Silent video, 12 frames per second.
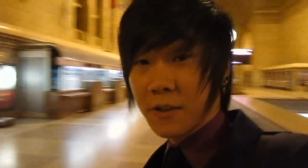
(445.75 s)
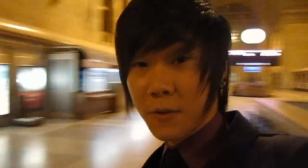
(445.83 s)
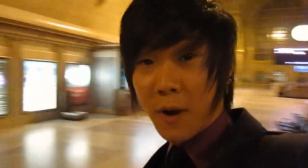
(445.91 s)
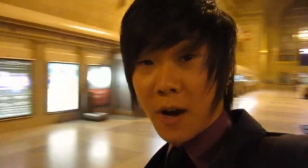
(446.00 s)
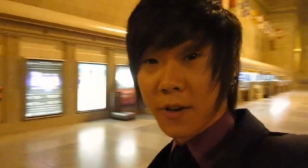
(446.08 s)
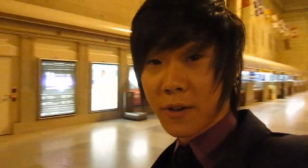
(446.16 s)
in
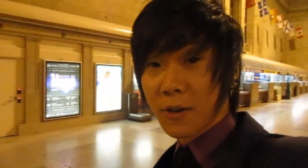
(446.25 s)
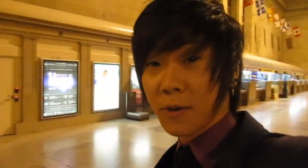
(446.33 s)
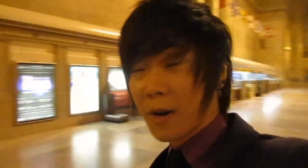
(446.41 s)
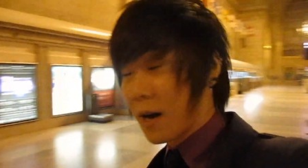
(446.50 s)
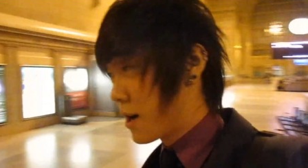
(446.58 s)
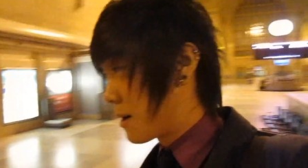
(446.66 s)

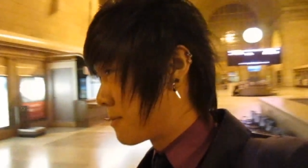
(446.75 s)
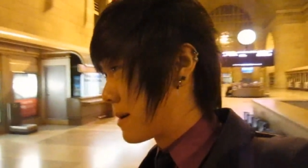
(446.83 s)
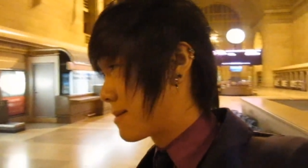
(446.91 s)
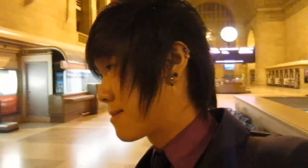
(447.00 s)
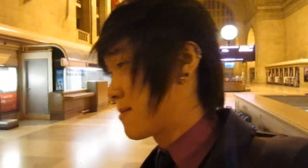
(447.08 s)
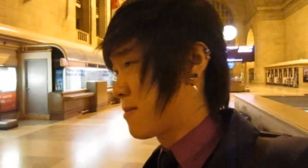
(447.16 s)
Toronto. Um,
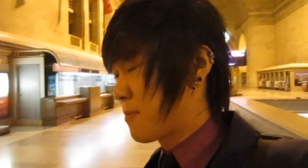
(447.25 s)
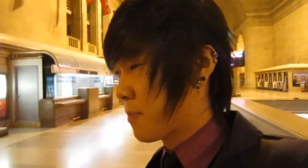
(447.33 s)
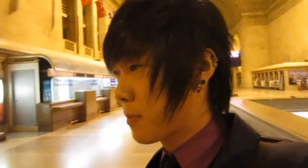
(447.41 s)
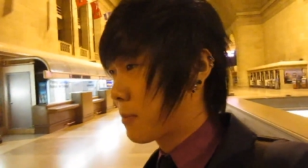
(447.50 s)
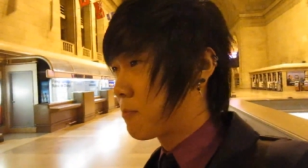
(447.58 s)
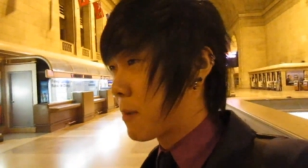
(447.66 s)

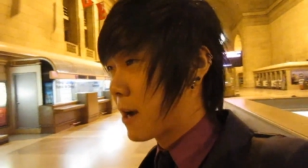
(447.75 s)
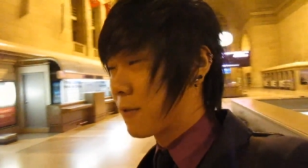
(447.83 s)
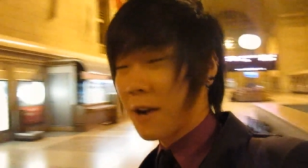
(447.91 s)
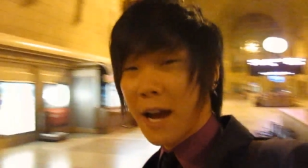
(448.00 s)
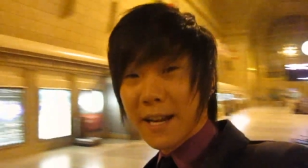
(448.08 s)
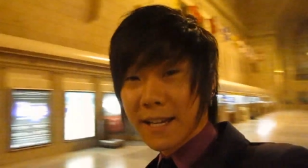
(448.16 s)
my
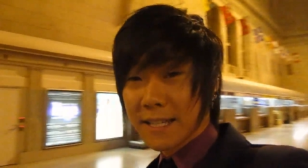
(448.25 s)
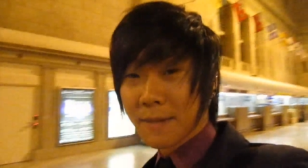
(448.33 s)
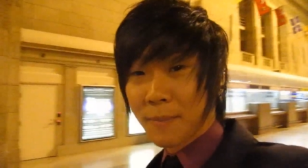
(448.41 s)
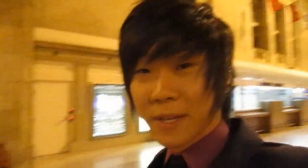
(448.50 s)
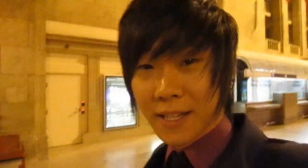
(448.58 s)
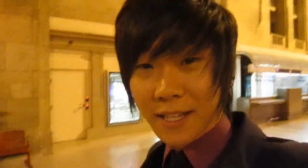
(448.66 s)
ride is
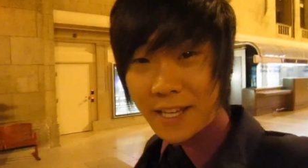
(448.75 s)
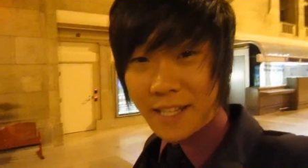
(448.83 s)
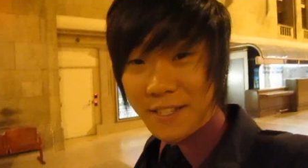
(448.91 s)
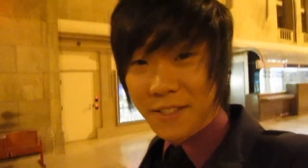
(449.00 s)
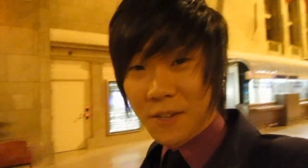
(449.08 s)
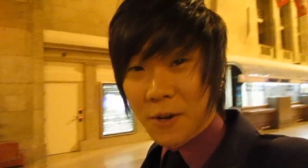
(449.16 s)
a bit
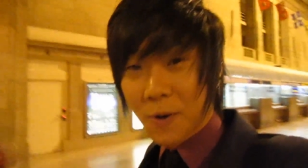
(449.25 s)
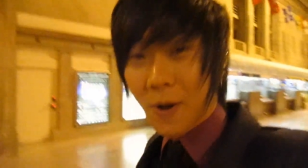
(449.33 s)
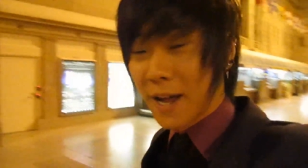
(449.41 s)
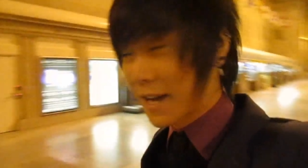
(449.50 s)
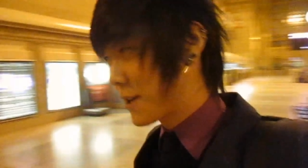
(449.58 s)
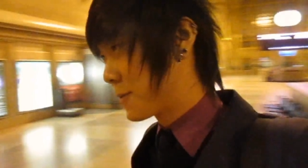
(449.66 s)
late, so
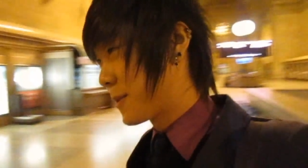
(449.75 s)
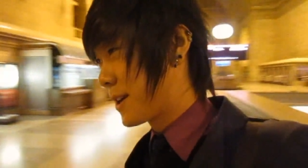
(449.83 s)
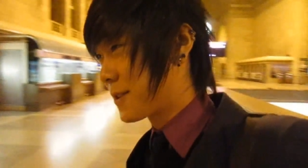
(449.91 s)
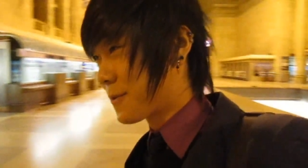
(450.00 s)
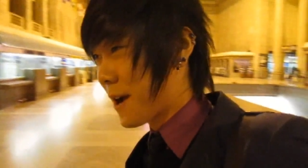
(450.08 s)
I gotta wait